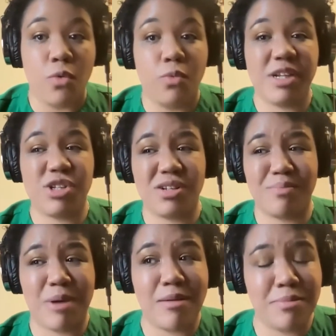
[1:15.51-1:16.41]
We
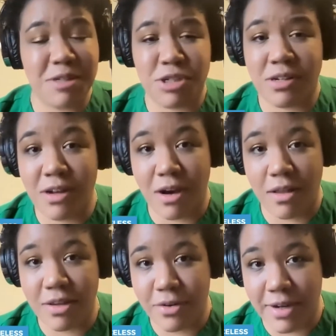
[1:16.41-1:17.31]
should probably shouldn't
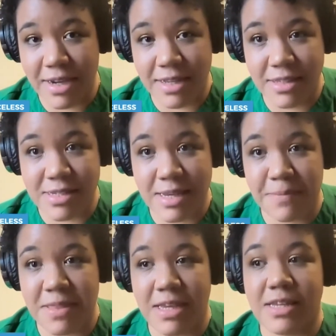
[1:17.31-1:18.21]
all agree on the
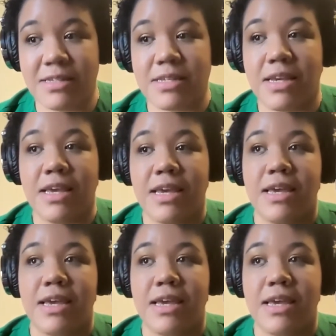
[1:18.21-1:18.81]
same things.